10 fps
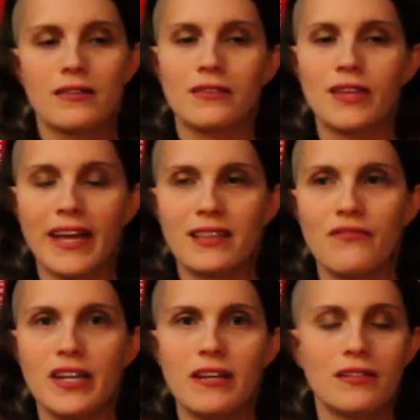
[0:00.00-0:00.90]
Like the
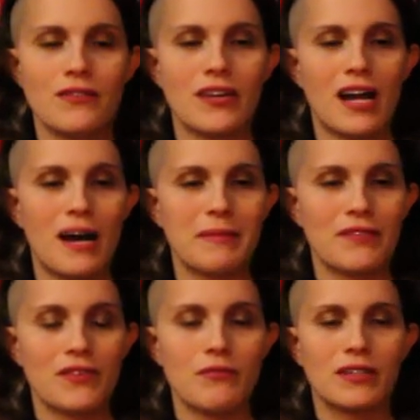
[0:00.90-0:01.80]
video, leave a comment
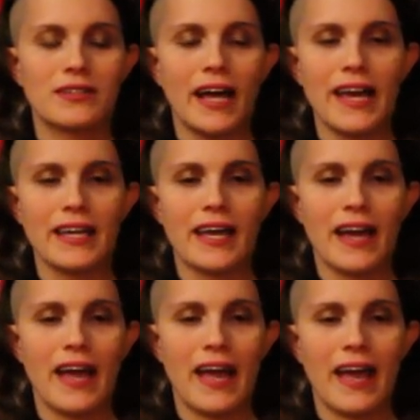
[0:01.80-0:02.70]
if you would like,
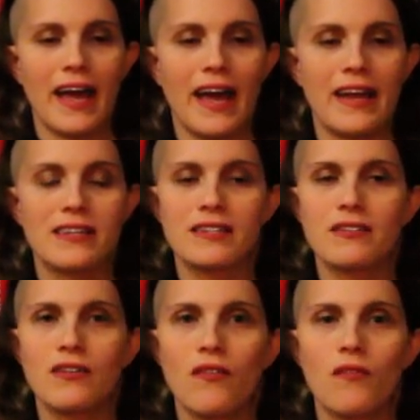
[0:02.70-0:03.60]
and
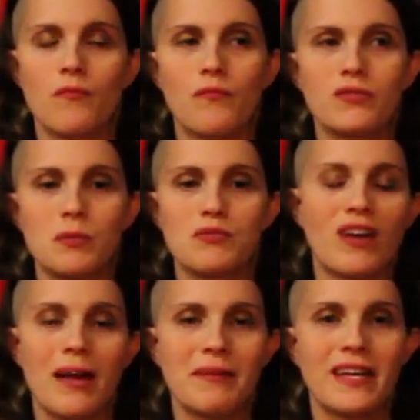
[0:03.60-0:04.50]

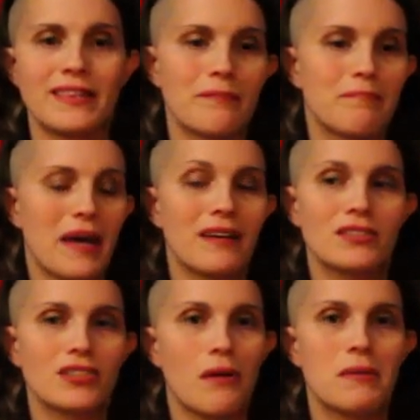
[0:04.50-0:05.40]
subscribe and hit the bell
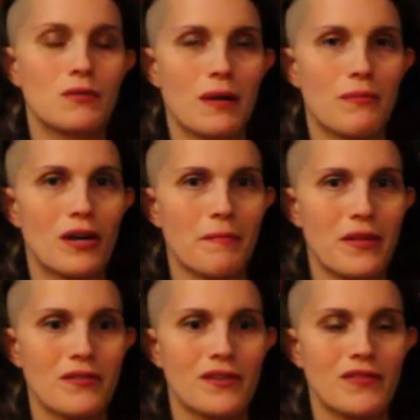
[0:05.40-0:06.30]
so you don't miss when I put up
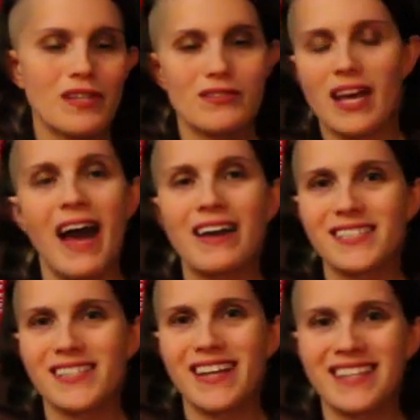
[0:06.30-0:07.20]
other reviews. I'll
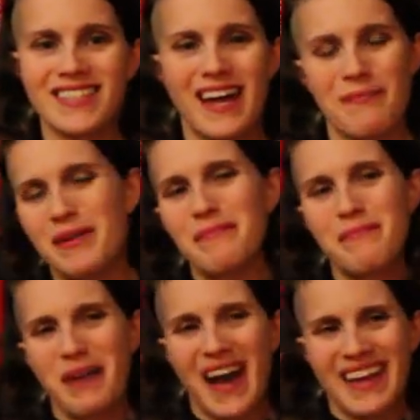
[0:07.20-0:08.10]
see you next time.
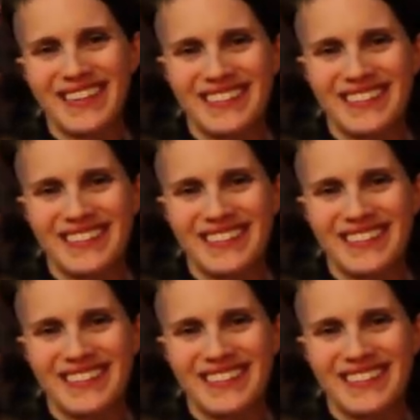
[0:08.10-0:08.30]
Bye.